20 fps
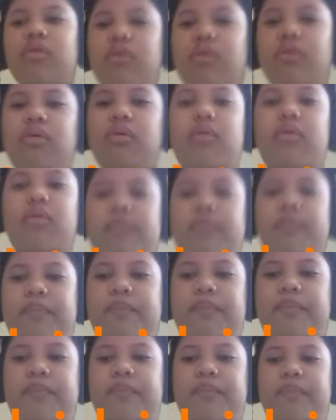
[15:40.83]
just a
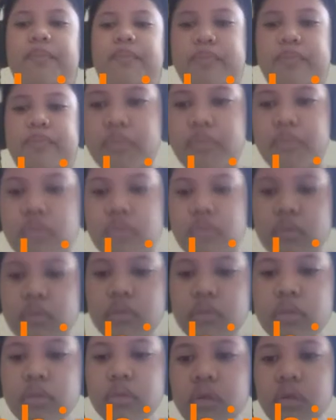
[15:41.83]
pressure plate
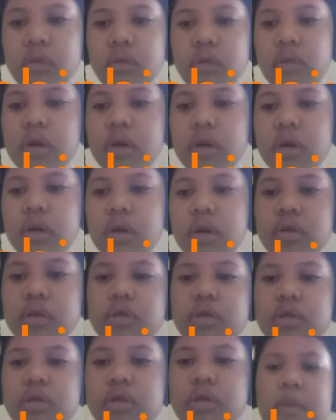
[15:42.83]

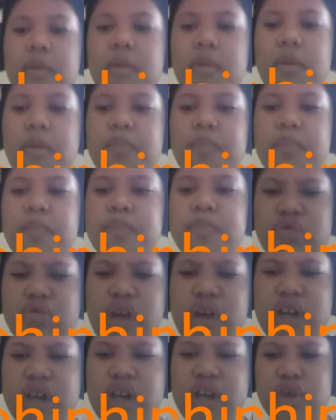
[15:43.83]

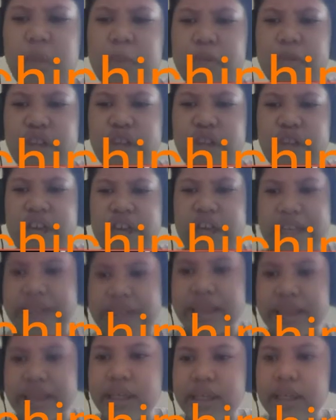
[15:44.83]
because
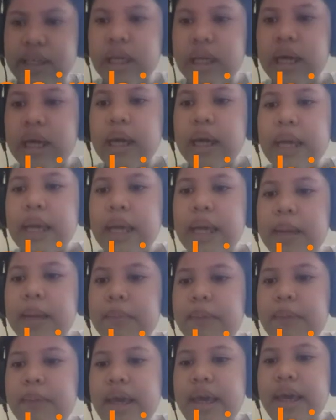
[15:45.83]
if I
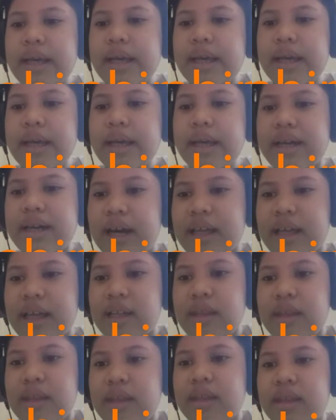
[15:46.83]
leave in the
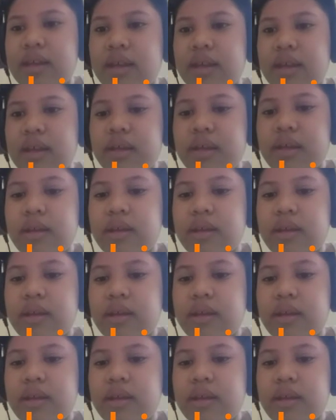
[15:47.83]
game,